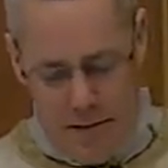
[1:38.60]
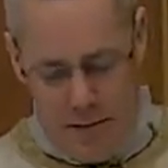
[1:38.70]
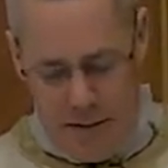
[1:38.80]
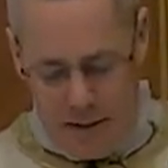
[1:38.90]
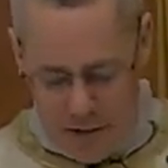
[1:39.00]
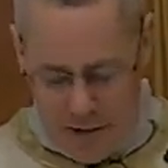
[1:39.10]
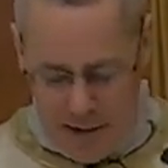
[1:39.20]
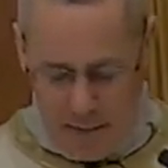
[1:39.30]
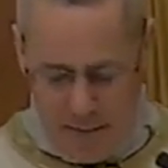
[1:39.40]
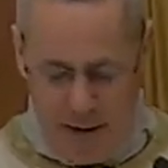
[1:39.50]
Because of
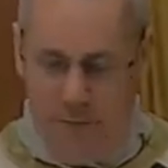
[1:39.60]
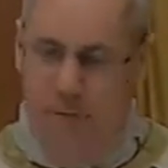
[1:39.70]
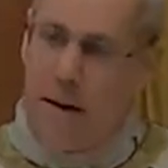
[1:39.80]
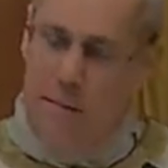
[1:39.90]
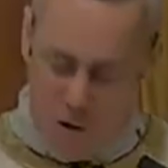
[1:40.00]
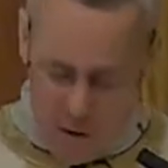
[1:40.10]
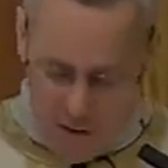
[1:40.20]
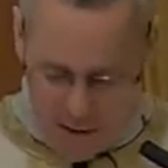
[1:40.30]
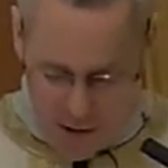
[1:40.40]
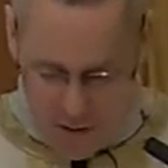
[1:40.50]
them, then families don't
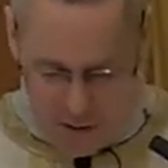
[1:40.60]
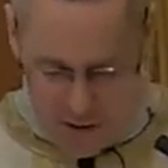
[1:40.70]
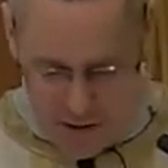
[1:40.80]
get to spend much